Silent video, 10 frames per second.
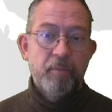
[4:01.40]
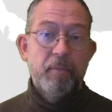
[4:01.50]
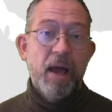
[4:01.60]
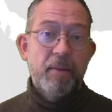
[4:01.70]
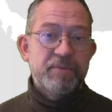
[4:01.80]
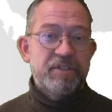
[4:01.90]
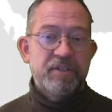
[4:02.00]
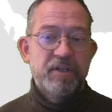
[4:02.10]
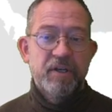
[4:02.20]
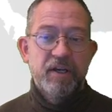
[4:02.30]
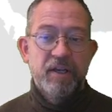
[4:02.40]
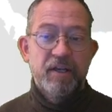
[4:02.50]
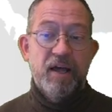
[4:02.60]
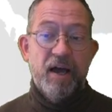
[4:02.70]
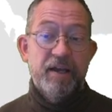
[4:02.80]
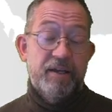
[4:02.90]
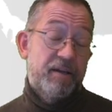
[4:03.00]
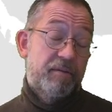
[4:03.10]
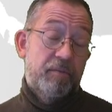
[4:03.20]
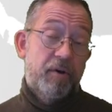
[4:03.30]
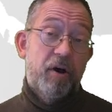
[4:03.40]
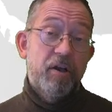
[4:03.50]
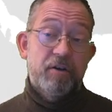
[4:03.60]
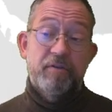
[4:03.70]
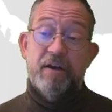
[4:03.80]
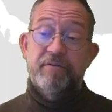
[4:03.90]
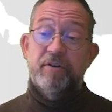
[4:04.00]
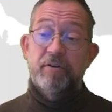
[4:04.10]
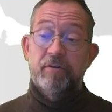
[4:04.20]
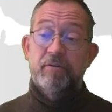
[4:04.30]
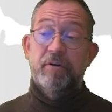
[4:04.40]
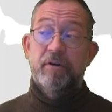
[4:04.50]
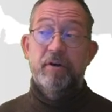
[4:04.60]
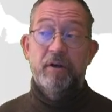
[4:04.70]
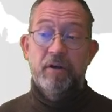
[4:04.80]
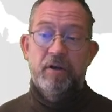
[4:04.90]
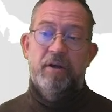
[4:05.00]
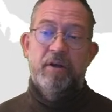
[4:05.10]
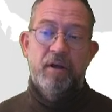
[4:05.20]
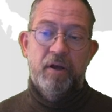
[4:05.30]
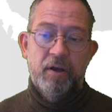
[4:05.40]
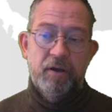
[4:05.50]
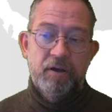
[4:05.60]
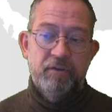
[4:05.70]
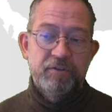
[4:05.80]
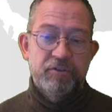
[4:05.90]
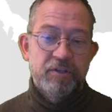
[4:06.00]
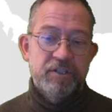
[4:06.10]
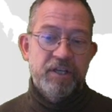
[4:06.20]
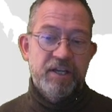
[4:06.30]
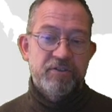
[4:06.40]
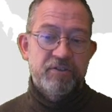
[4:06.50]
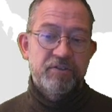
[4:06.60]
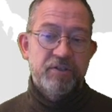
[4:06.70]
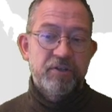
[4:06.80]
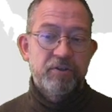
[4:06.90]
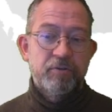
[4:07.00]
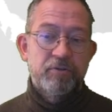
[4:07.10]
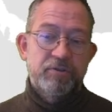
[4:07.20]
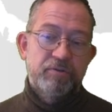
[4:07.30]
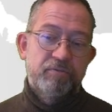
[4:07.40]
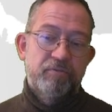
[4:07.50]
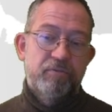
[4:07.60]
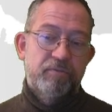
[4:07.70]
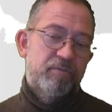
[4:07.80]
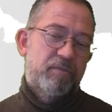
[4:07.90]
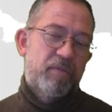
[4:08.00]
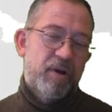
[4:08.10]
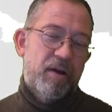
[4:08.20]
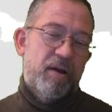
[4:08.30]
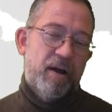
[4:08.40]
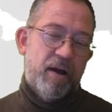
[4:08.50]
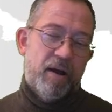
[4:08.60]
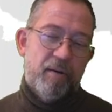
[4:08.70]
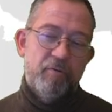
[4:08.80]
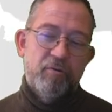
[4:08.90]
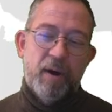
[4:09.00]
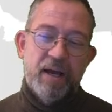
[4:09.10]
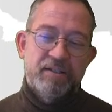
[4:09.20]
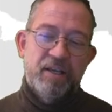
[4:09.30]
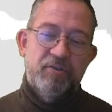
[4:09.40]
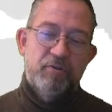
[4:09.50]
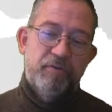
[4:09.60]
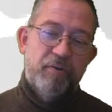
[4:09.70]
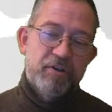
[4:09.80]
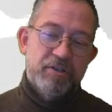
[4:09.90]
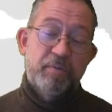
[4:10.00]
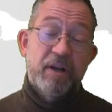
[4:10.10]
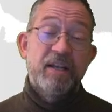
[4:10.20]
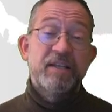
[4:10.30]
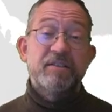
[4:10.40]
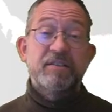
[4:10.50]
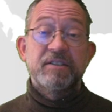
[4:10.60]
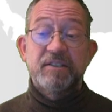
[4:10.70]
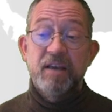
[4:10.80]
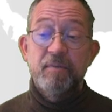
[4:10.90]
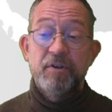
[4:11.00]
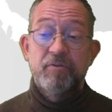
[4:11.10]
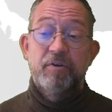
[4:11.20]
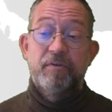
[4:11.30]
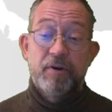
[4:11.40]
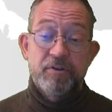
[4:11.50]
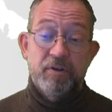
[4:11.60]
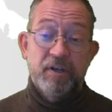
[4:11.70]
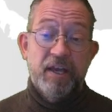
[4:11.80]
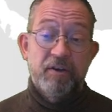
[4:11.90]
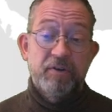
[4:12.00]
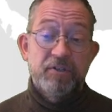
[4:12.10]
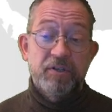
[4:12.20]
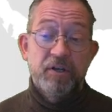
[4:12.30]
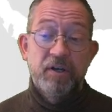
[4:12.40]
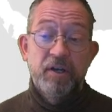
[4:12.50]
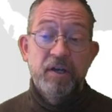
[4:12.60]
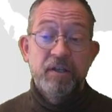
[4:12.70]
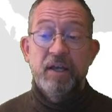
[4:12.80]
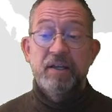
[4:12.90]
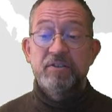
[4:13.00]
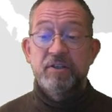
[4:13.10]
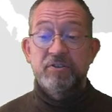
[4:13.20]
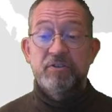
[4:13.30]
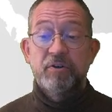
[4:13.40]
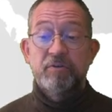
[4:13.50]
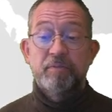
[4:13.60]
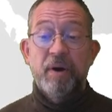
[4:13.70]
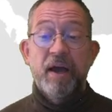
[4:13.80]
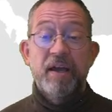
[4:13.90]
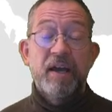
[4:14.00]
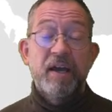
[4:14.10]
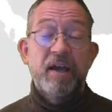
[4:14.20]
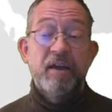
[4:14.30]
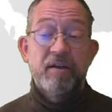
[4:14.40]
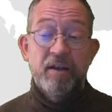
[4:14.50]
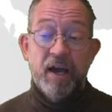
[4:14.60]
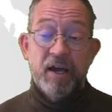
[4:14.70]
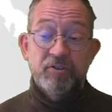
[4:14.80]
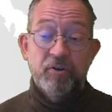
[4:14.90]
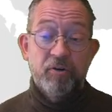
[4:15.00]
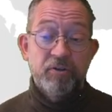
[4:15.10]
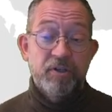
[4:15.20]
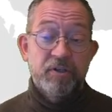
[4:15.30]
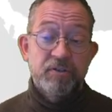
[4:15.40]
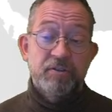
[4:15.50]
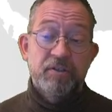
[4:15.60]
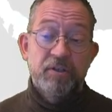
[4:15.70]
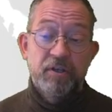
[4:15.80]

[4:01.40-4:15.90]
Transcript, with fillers: Maps, like other graphical visualizations, use you might say universal, but at least semi-universal language that is understood by a large audience.